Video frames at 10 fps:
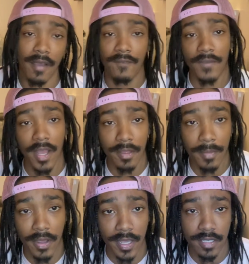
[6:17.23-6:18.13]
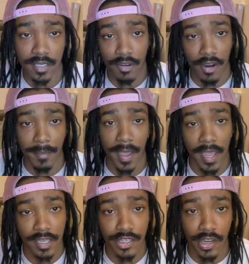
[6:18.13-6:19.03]
Follow me on Instagram at
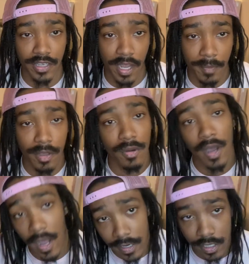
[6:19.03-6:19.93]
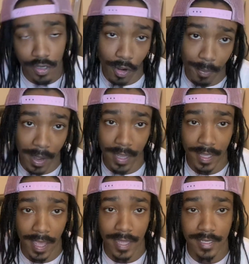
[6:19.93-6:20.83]

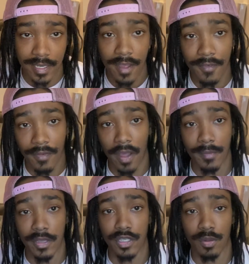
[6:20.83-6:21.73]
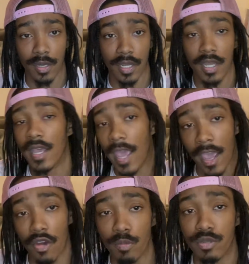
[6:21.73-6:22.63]
HRW_podcast. Follow me on Twitter
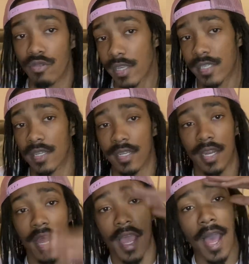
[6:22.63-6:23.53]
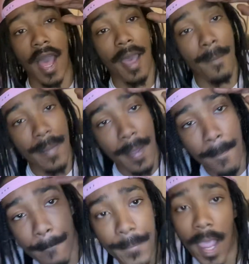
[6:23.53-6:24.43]
at Hoops Wrestling. I'll be
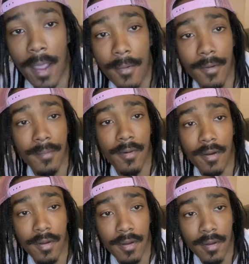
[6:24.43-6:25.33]
back with more.